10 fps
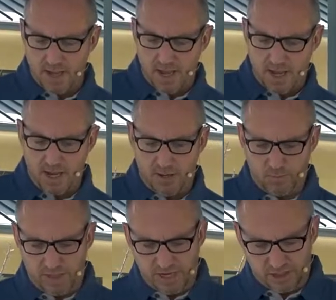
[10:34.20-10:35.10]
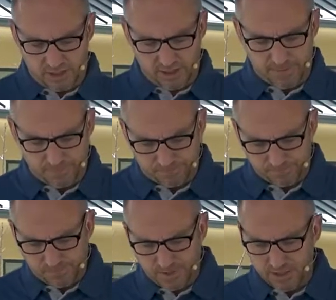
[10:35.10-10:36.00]
and relationally.
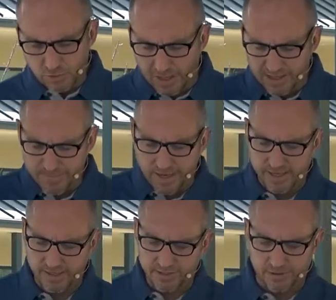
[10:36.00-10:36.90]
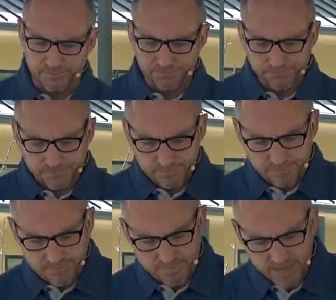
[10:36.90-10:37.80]
This is what I love about Easter.
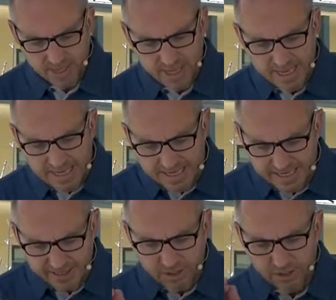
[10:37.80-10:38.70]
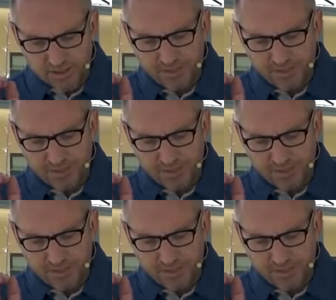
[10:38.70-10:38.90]
Easter is the